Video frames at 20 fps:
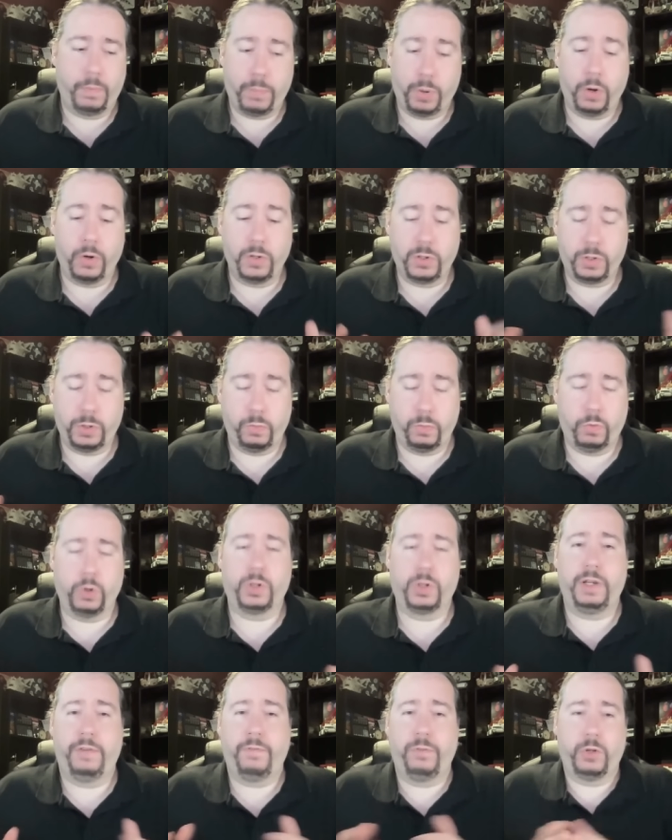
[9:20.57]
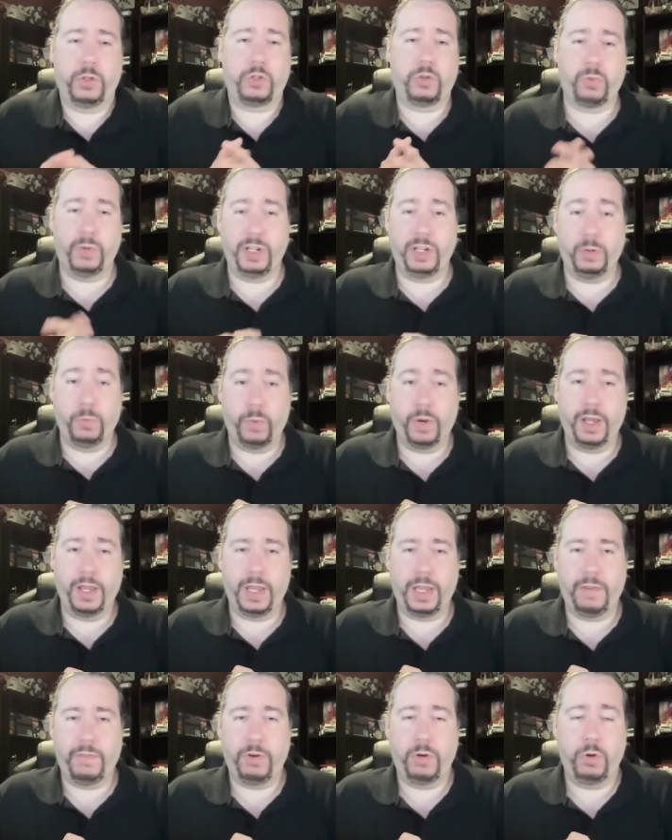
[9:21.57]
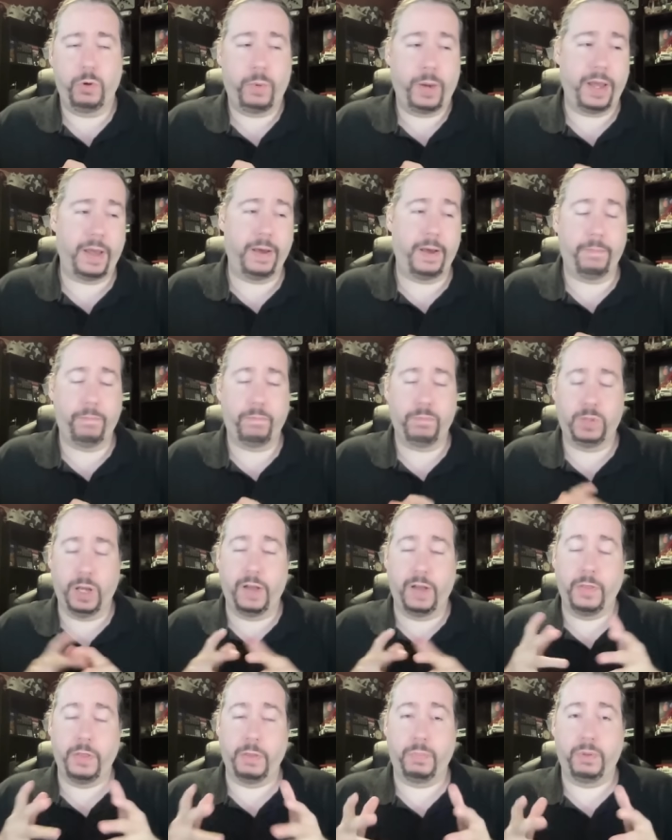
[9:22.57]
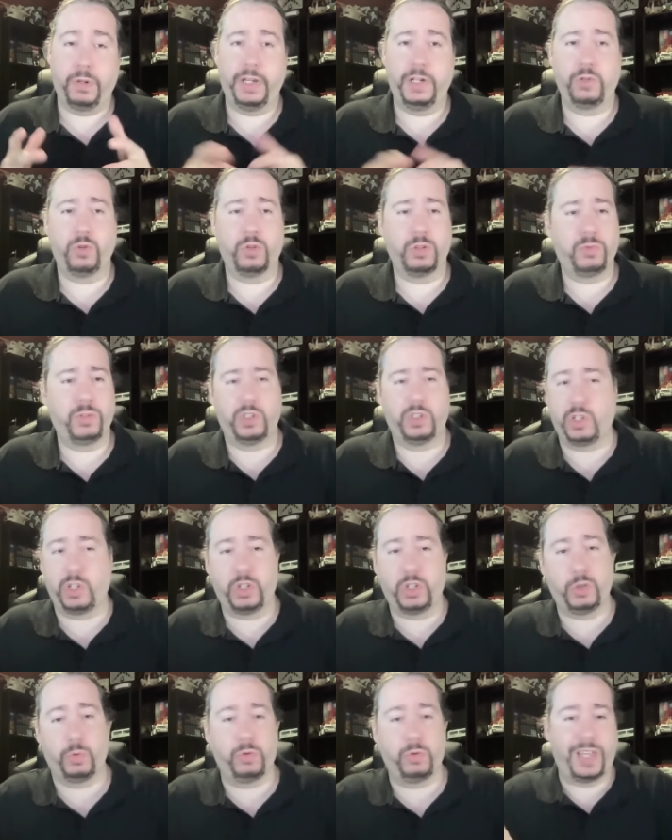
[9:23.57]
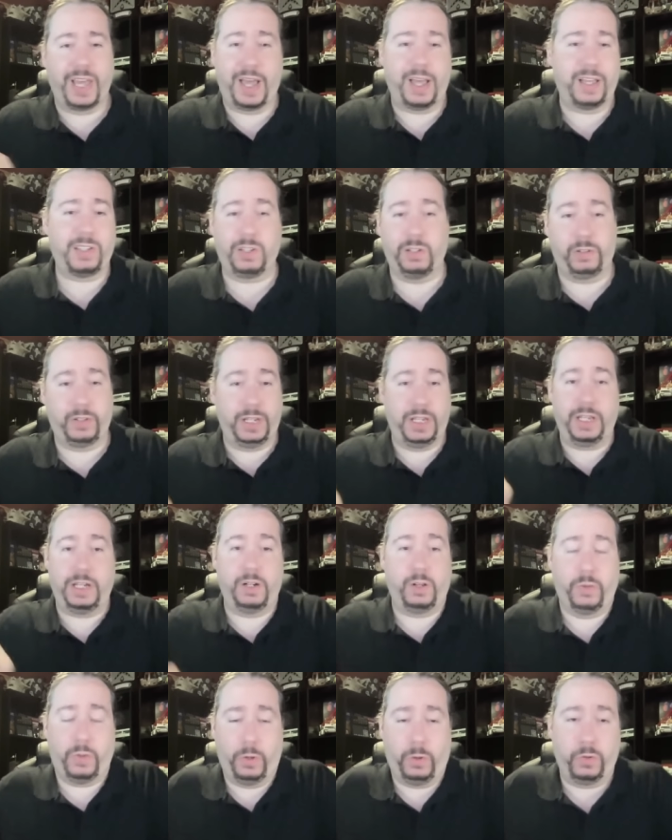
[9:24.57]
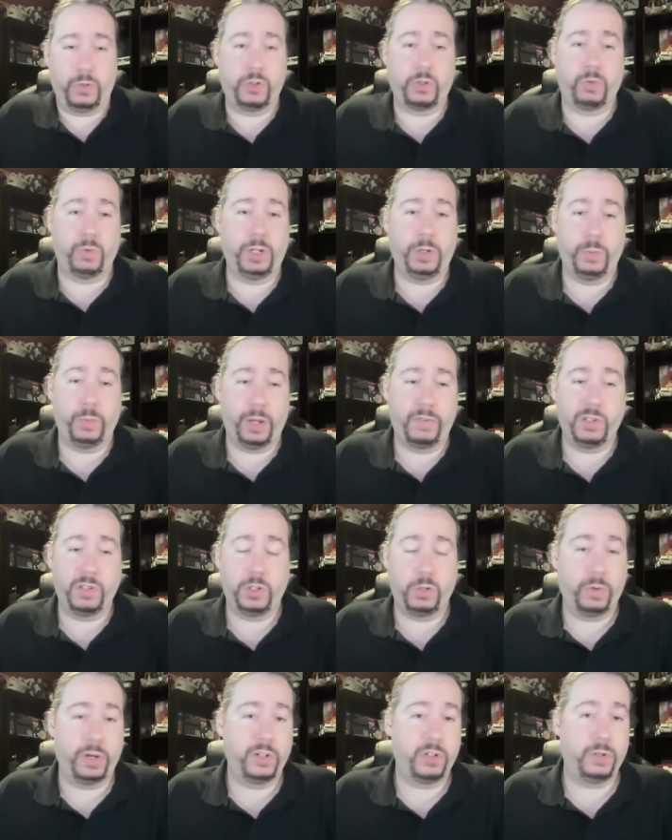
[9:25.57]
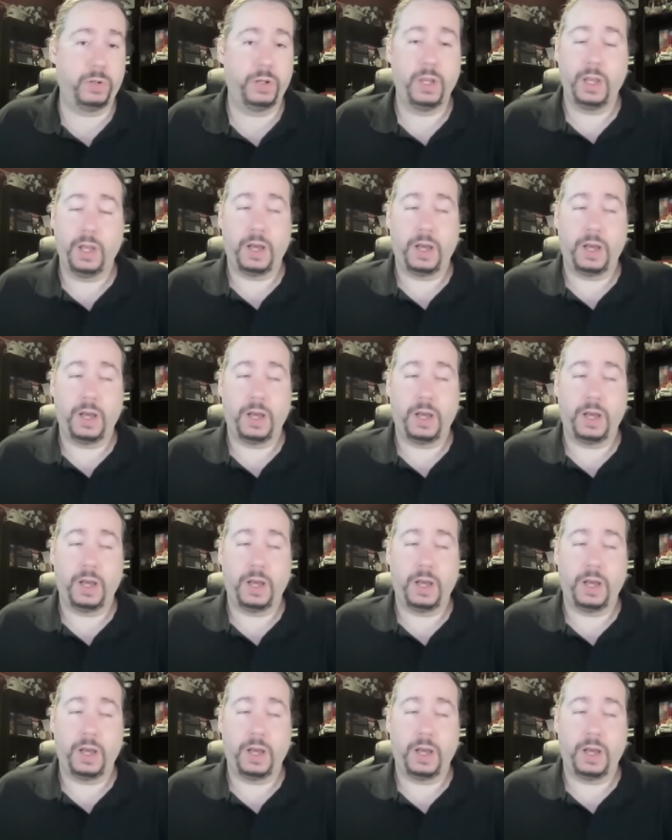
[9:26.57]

person working for Screenwave who had done the plagiarism, this just threw gasoline on the whole Screenwave situation.